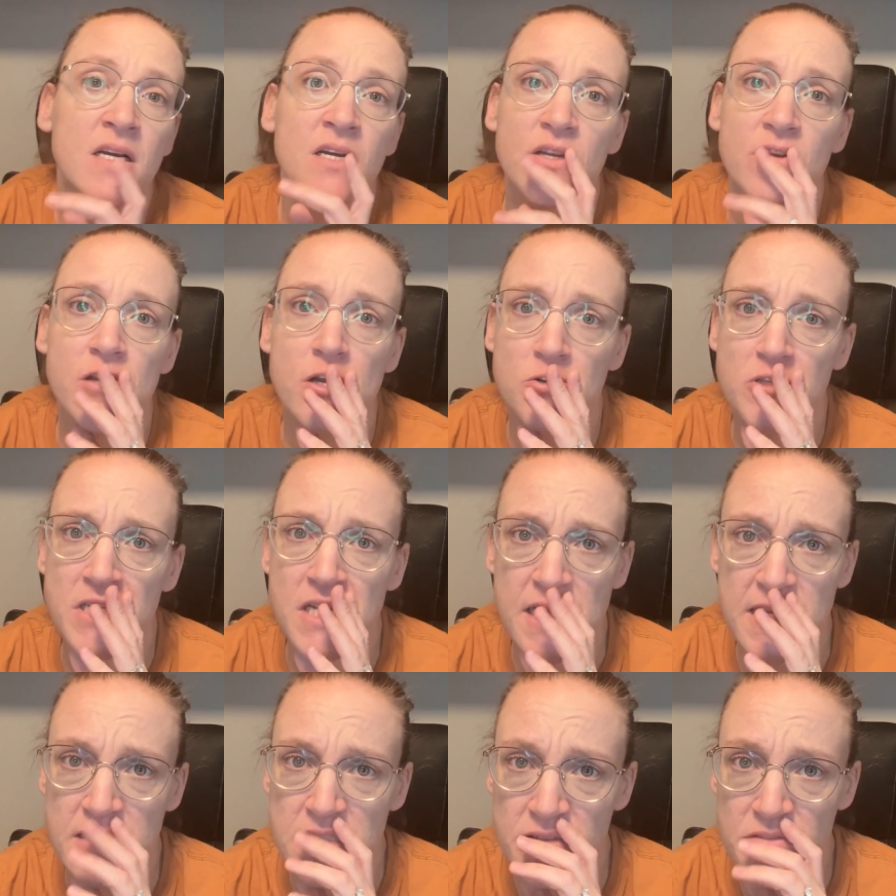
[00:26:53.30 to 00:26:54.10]
no
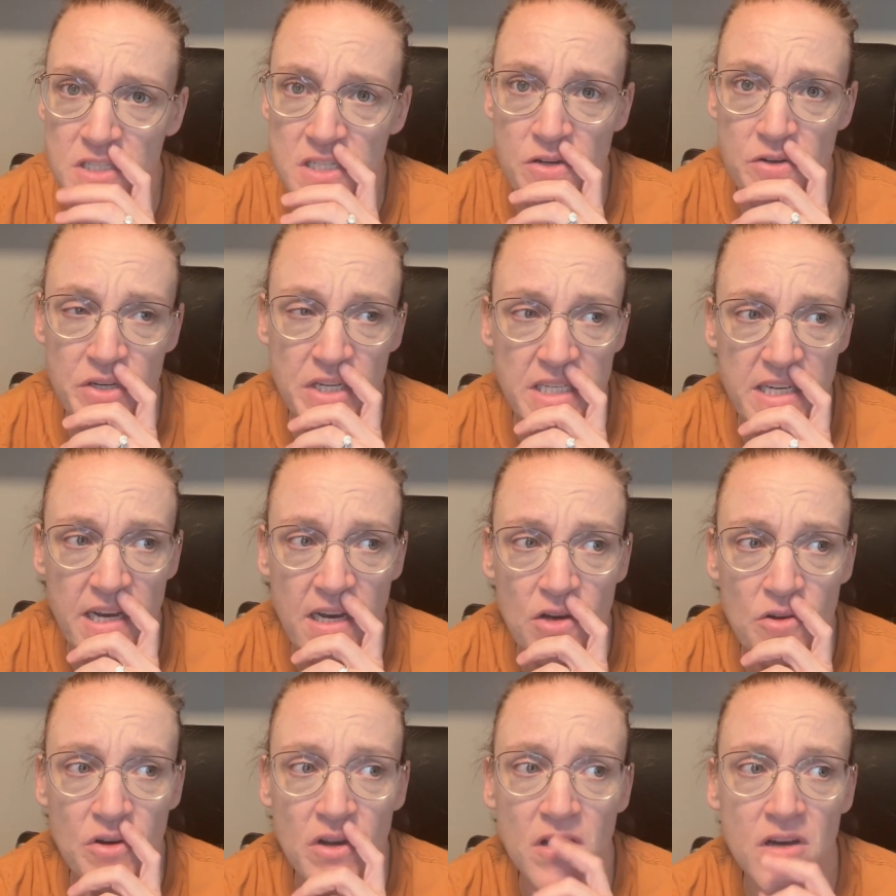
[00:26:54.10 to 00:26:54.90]
signs of slowing
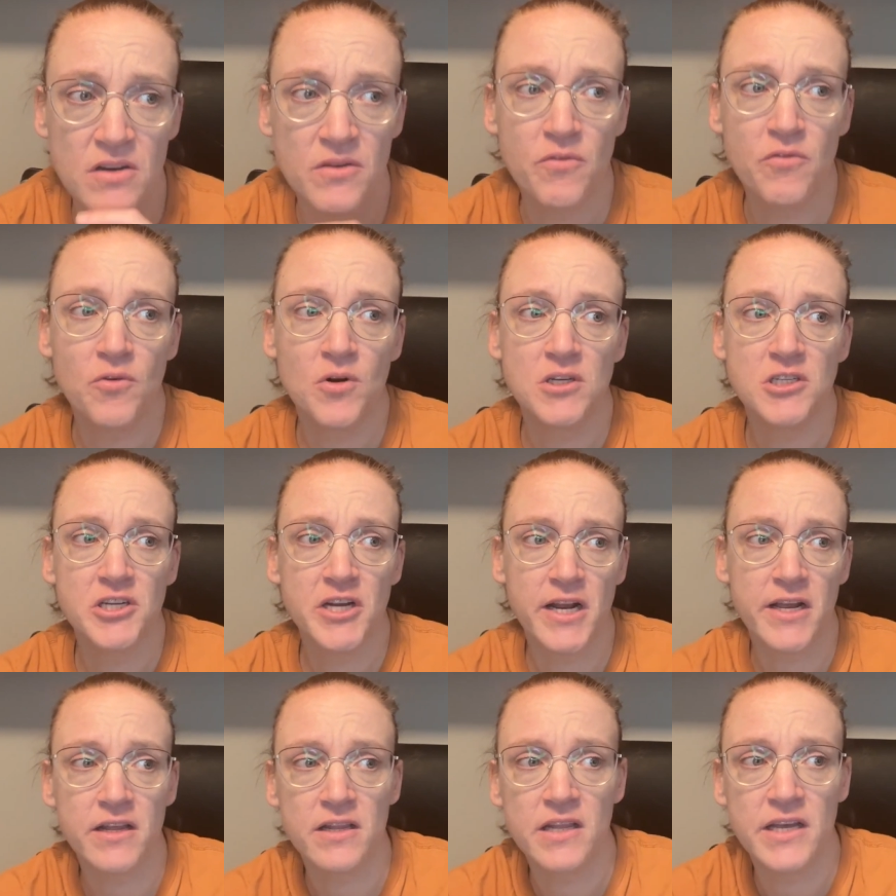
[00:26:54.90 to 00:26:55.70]
down,
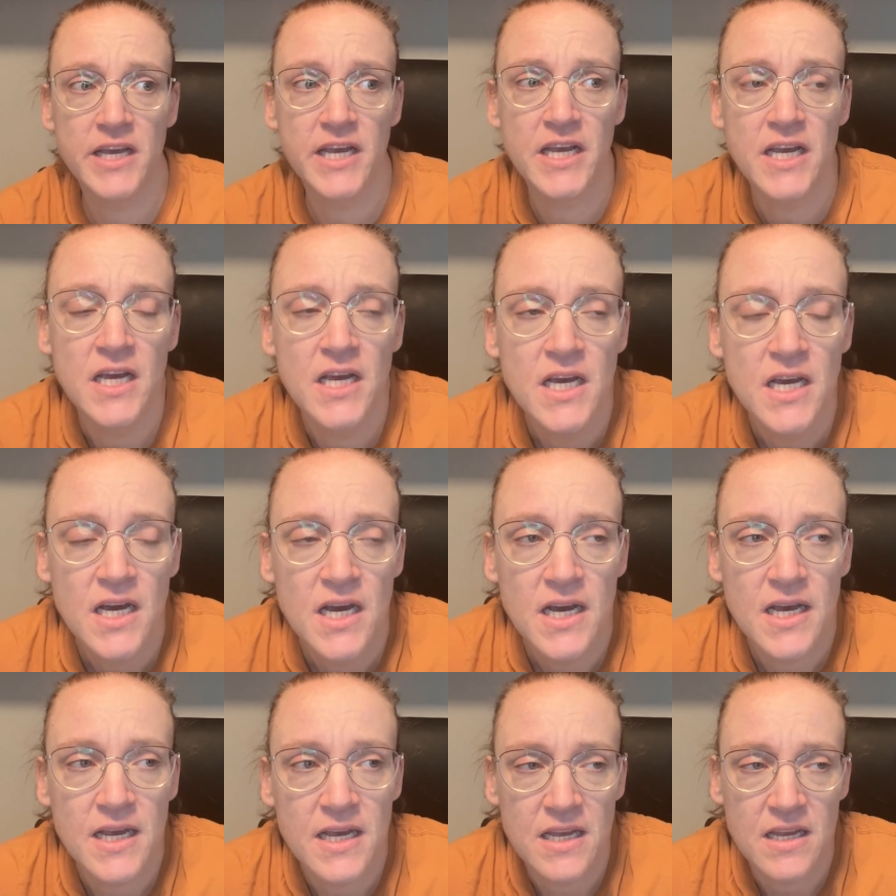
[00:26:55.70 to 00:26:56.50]
unfortunately.
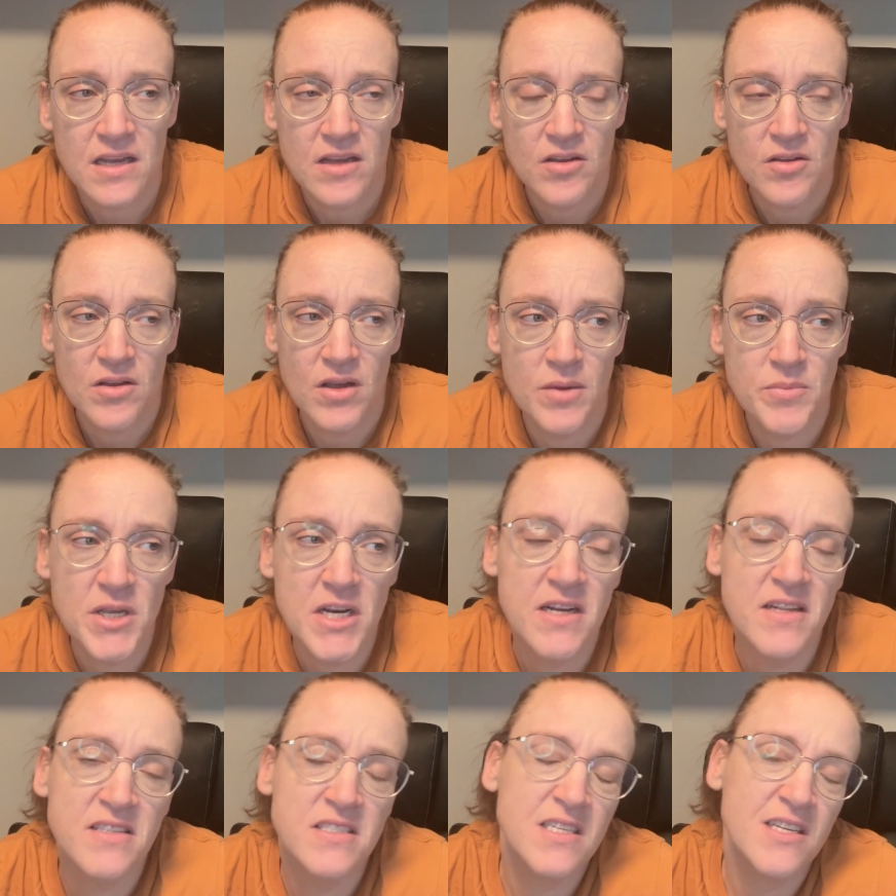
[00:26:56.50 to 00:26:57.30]
I
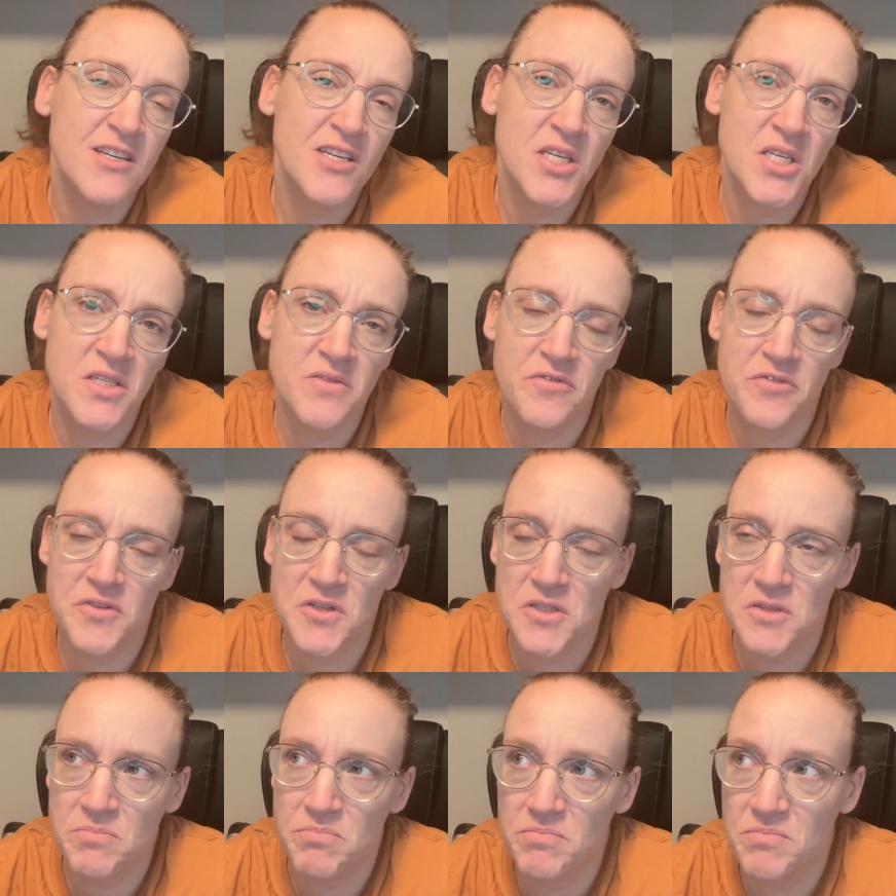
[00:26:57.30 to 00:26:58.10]
mean, it's good.
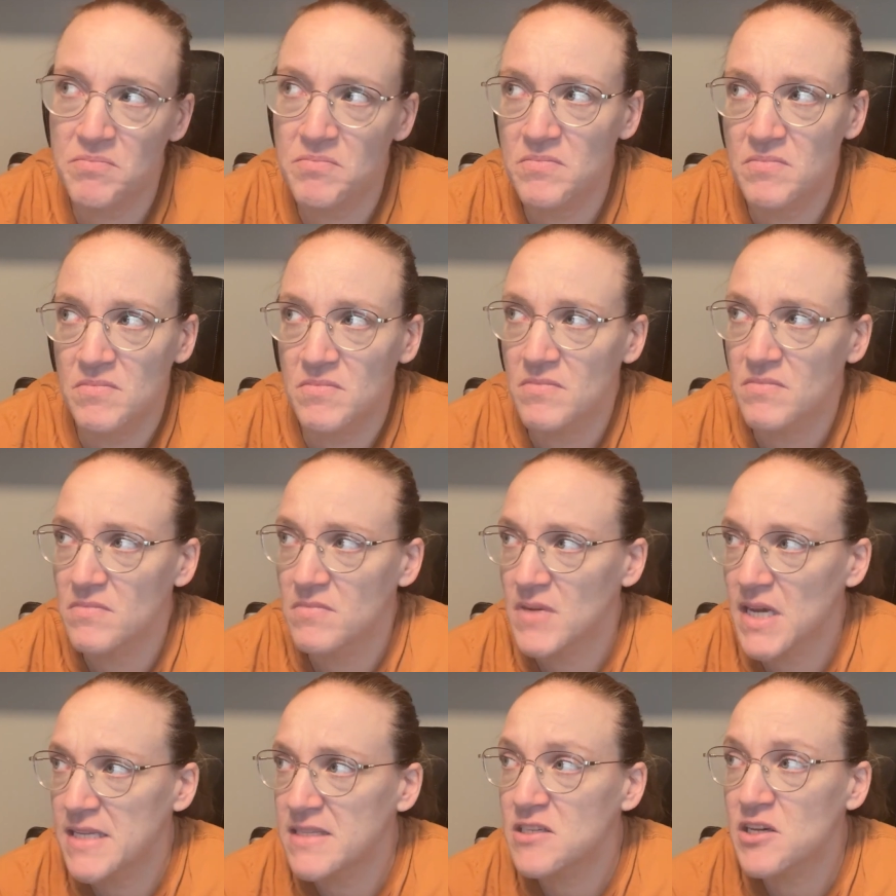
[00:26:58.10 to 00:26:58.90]

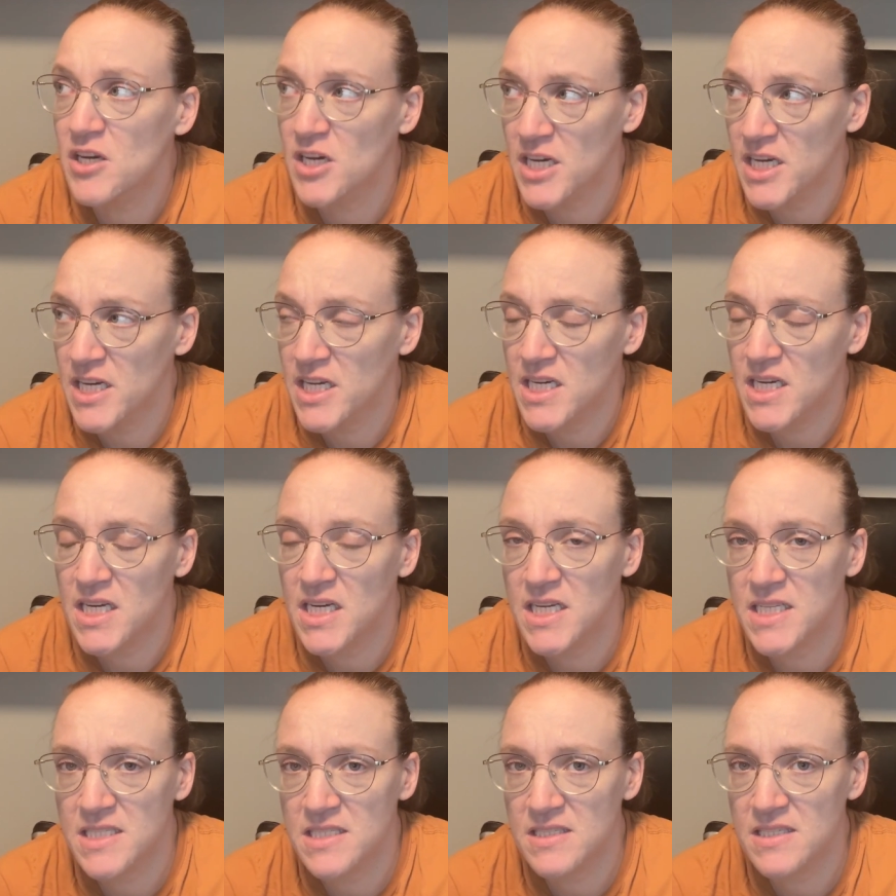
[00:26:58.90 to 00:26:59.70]
It's
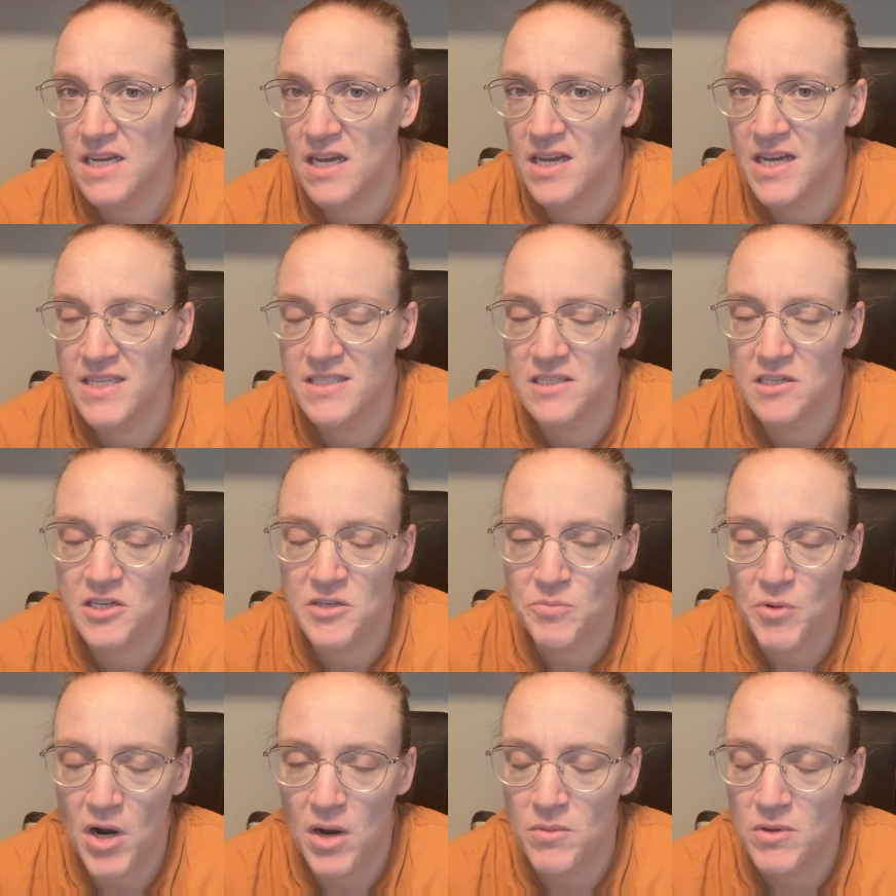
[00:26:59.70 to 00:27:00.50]
a
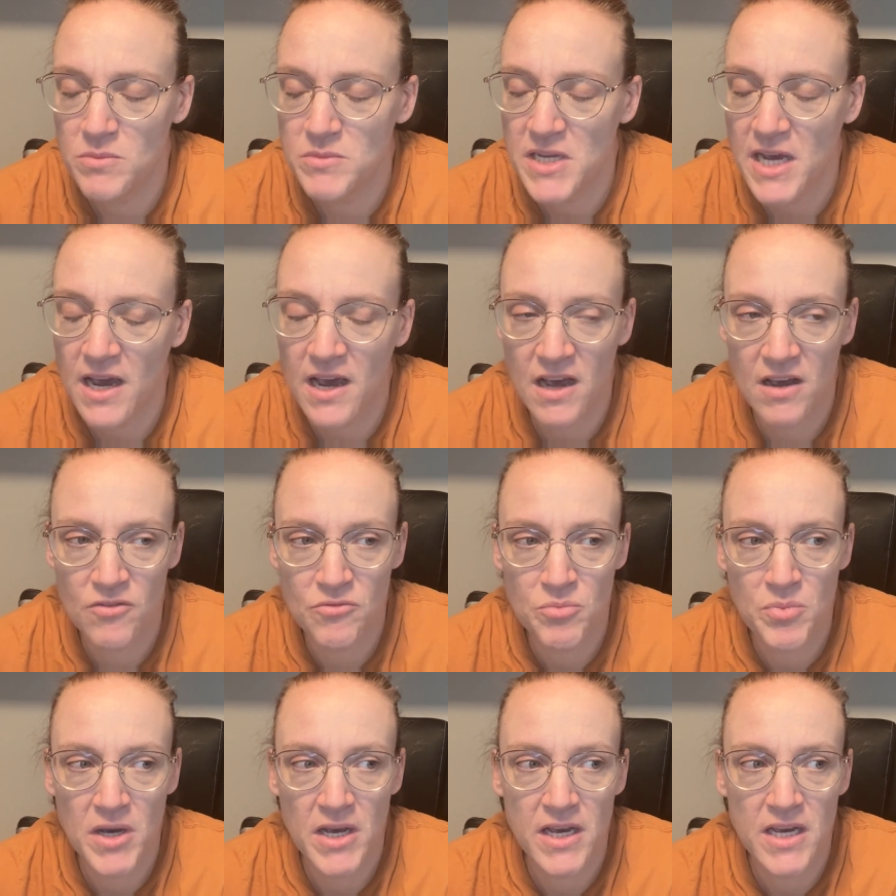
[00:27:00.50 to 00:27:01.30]
good problem to
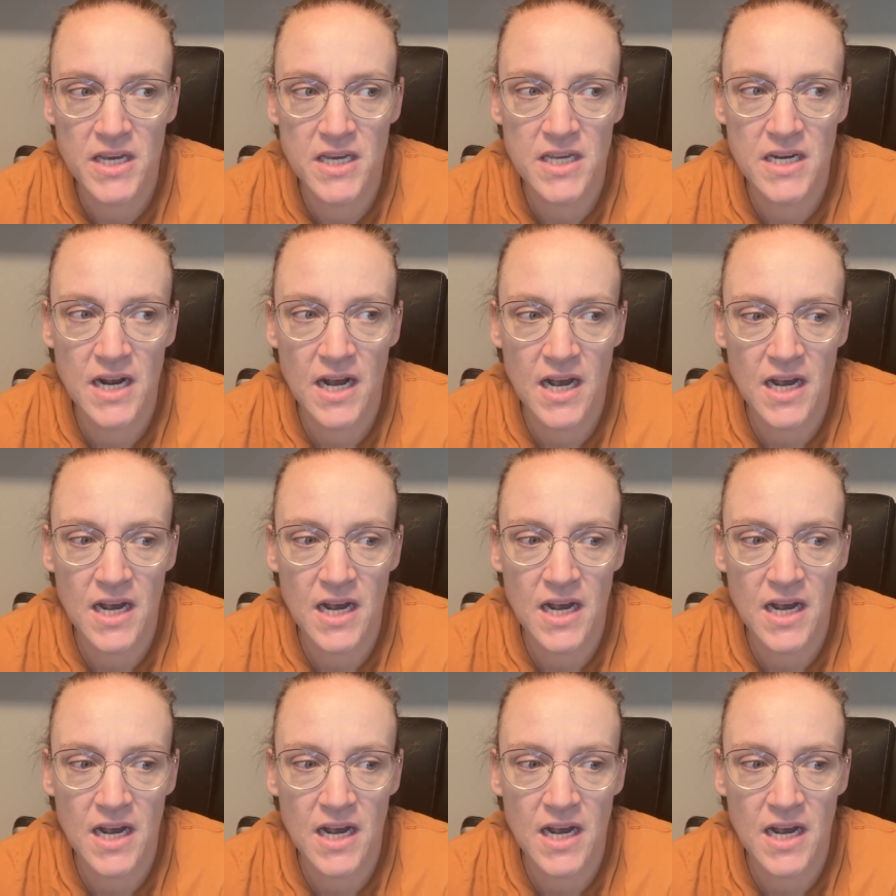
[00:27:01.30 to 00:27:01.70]
have, but